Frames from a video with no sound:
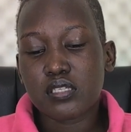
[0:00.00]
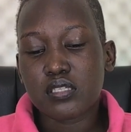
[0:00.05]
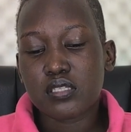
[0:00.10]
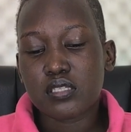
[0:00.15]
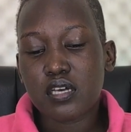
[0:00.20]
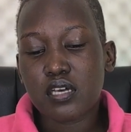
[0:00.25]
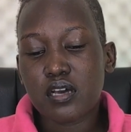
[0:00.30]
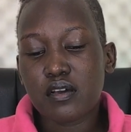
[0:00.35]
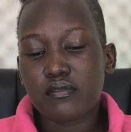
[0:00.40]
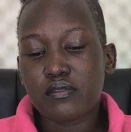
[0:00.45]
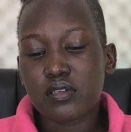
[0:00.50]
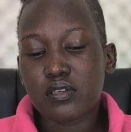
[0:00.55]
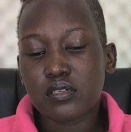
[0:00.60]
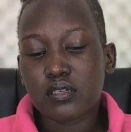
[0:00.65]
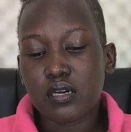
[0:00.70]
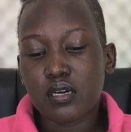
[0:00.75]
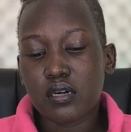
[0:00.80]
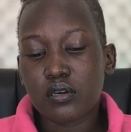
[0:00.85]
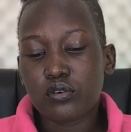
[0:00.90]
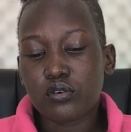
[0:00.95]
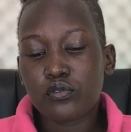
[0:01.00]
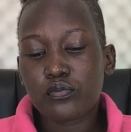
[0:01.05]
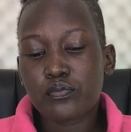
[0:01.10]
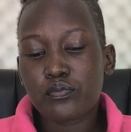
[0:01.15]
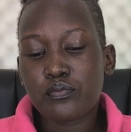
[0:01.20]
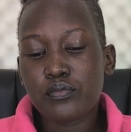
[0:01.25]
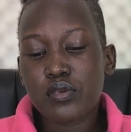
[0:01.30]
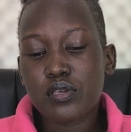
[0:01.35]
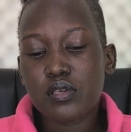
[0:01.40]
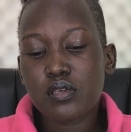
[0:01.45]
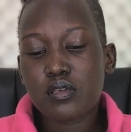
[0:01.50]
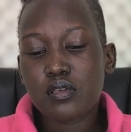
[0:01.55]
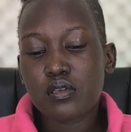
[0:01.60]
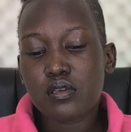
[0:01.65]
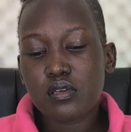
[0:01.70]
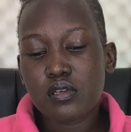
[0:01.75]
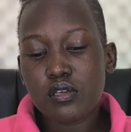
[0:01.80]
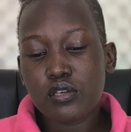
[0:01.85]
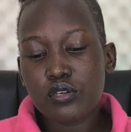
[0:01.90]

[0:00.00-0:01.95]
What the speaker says: is having a group B